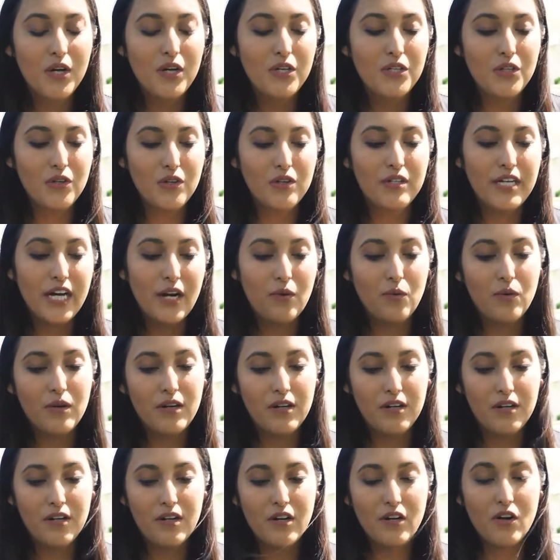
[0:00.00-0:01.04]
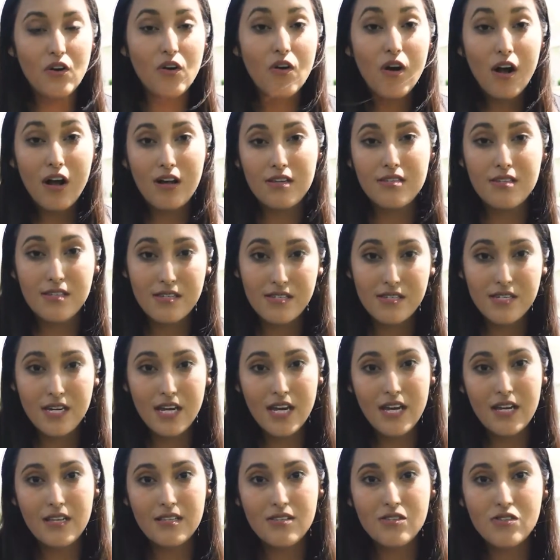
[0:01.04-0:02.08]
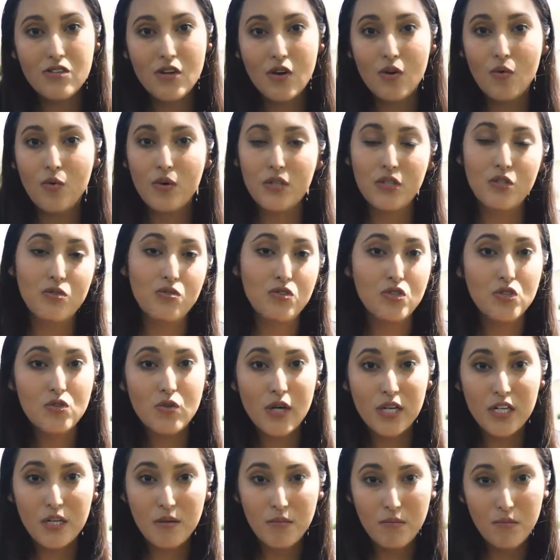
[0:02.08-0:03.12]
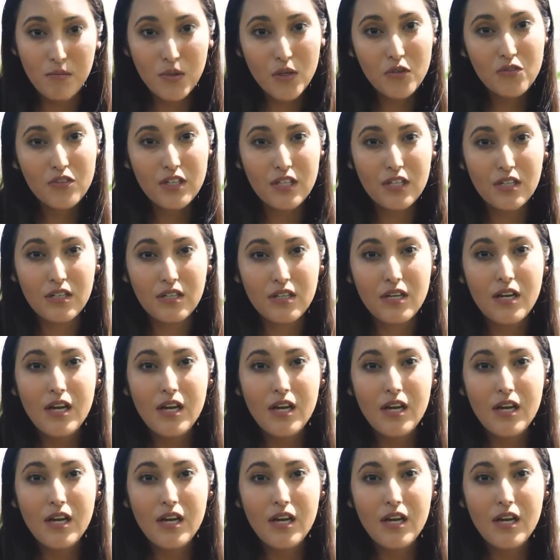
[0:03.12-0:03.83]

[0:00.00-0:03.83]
your network across the state. So when you do end up moving